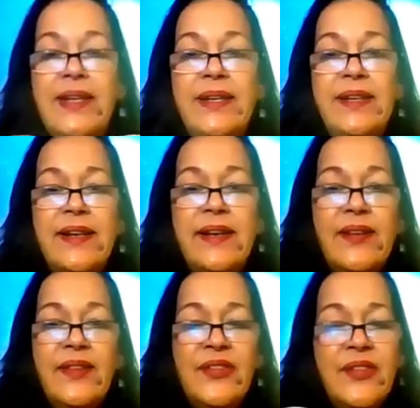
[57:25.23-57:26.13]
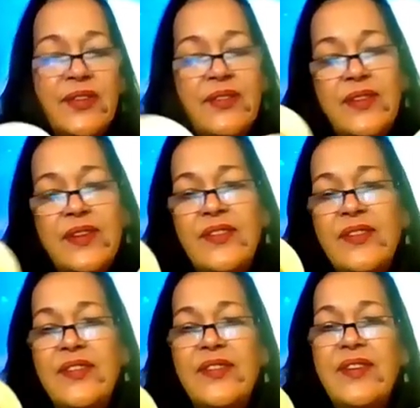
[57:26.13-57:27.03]
yeah, this
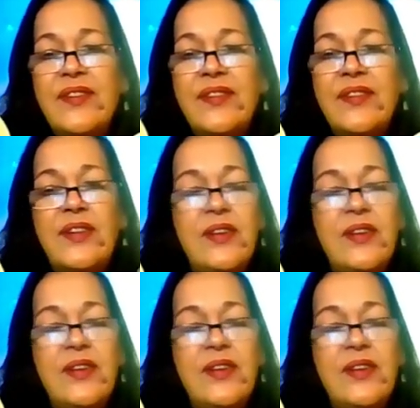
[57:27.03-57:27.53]
just does,